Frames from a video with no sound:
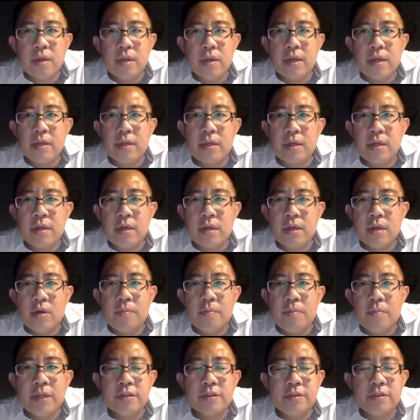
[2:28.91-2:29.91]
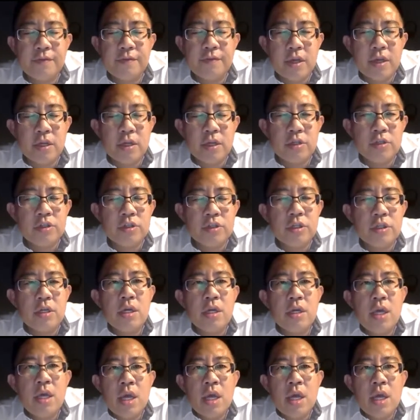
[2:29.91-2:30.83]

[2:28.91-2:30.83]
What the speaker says: like a lot of parts of Asia,